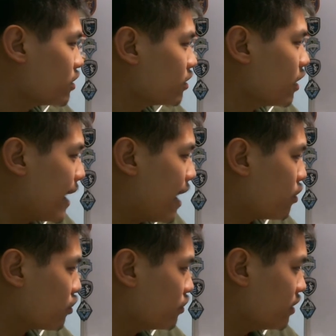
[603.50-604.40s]
club Al
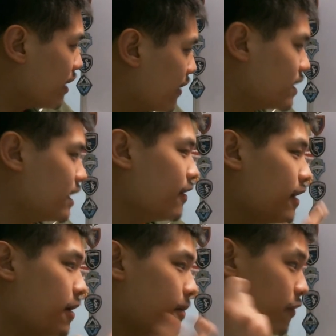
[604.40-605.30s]
Goudi FC,
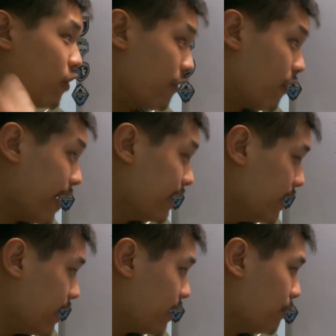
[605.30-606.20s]
before
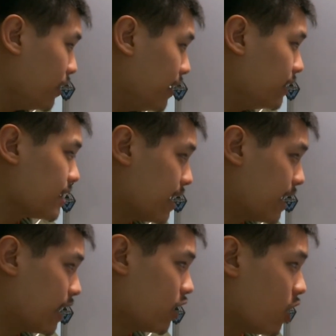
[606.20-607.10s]
finally complete the
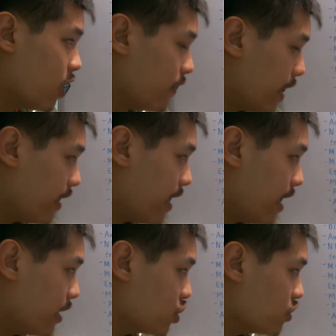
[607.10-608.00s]
signing of a
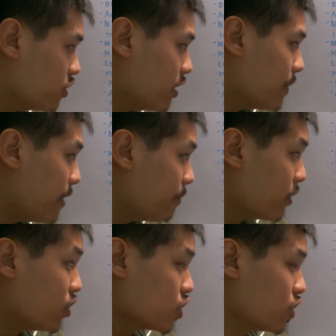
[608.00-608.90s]
journeyman, but
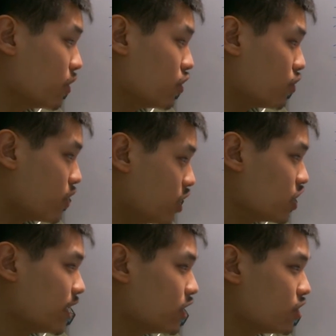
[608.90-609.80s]
also a Norwegian
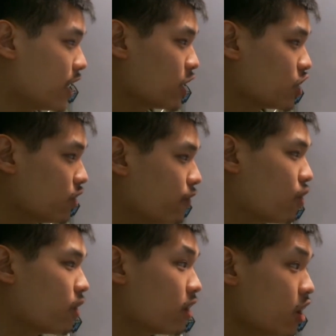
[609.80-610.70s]
international
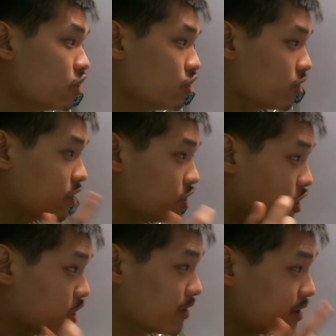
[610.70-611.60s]
forward, Jon
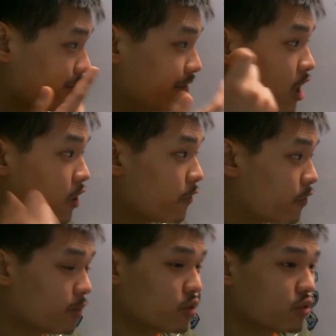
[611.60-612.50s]
Johnsen
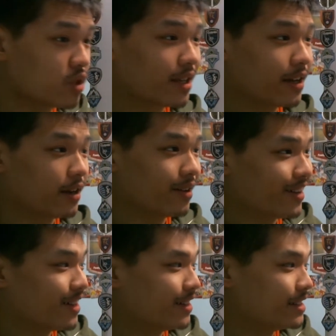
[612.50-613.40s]
from Ulsan
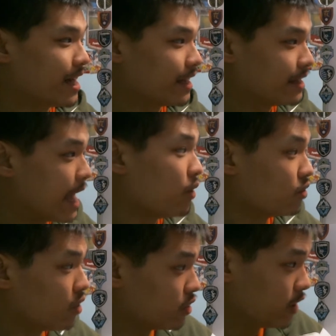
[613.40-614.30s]
Hyundai. Now,
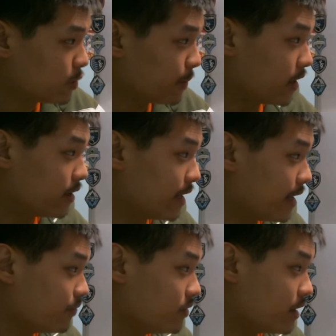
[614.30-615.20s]
all these players
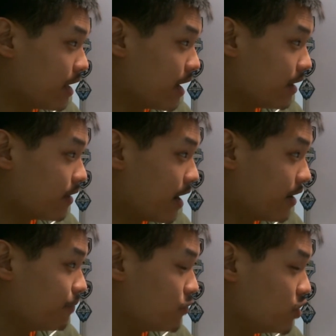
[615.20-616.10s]
that I
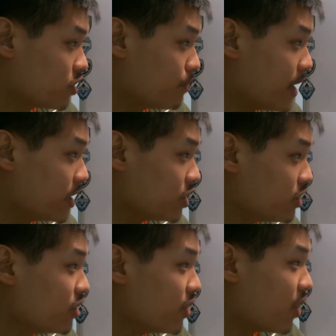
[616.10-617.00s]
just mentioned,
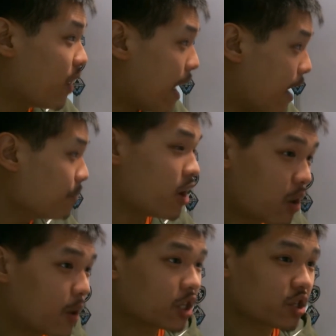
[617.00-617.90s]
you know, I'm not
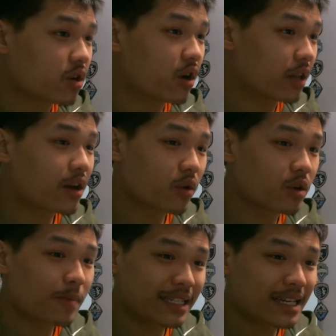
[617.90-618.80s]
quite sure, are they going to
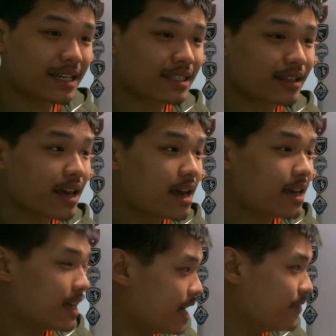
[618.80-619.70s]
be decent
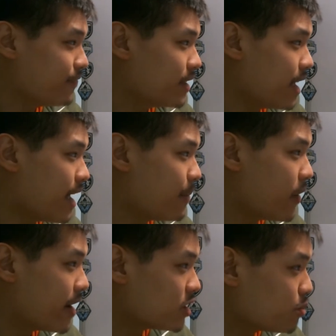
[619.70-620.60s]
in
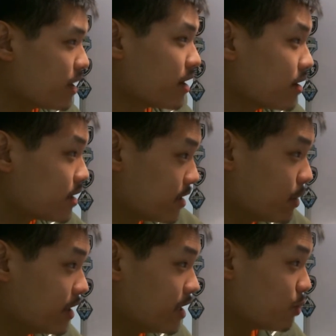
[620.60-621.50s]
MLS? Because some of
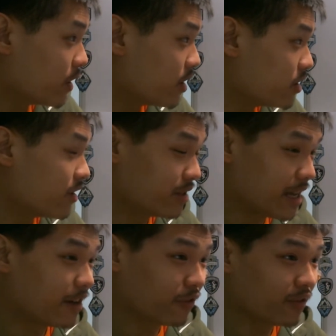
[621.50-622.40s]
these players are
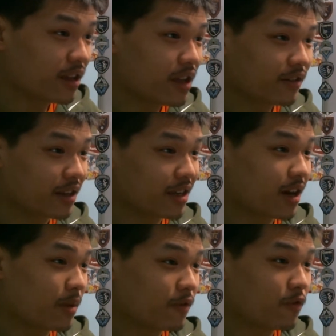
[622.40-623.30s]
definitely
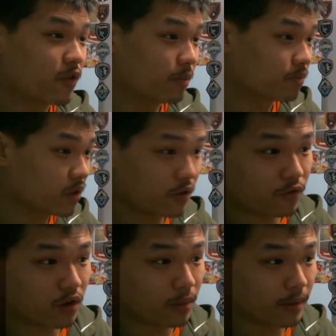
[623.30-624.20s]
coming from
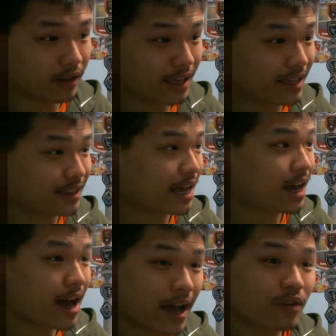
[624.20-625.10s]
a league that
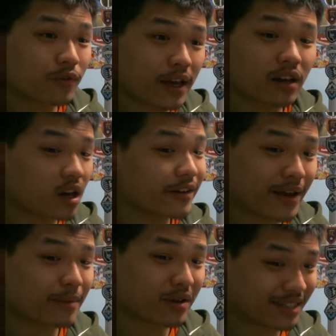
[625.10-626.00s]
I don't think a lot of
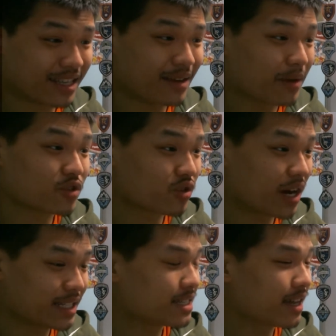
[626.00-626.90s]
MLS team have tried
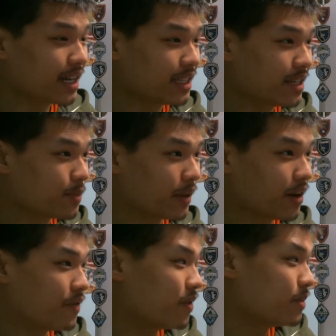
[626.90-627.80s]
to sign these
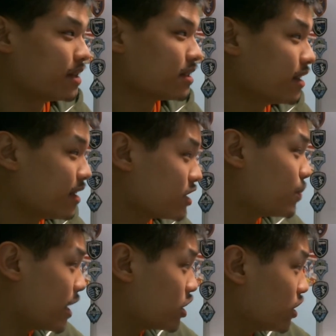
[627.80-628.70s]
players from these leagues.
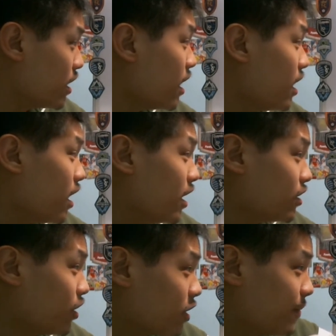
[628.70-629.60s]
Especially,
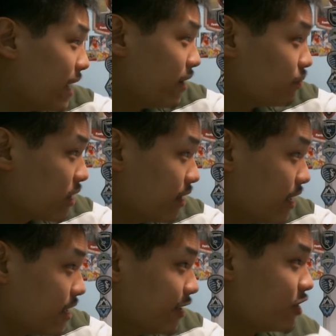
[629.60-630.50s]
talk about
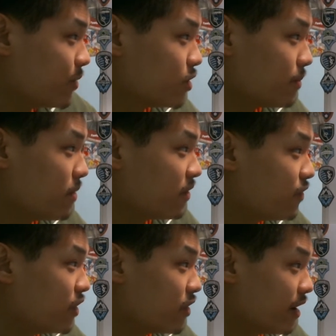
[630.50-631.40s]
this Egyptian
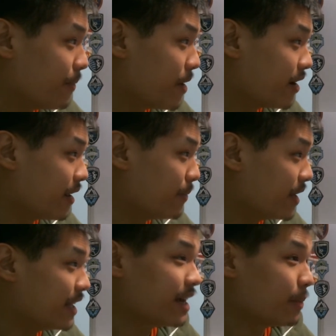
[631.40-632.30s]
midfielder, Ahmad
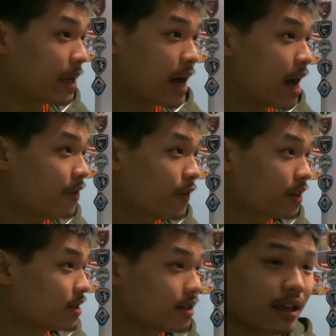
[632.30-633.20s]
Hamidi. I mean, I think
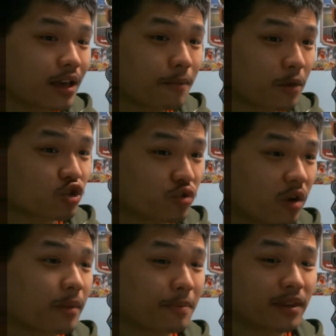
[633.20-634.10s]
this Montreal
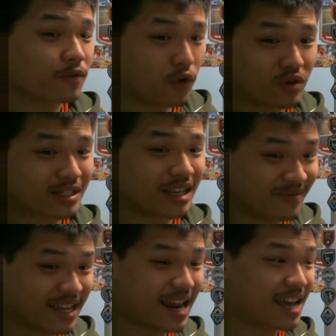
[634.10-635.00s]
might be the first team
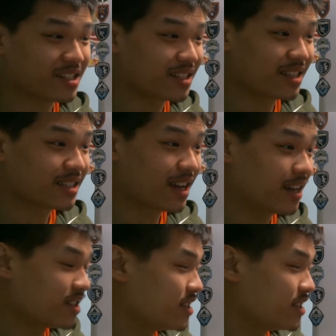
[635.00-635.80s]
that actually decide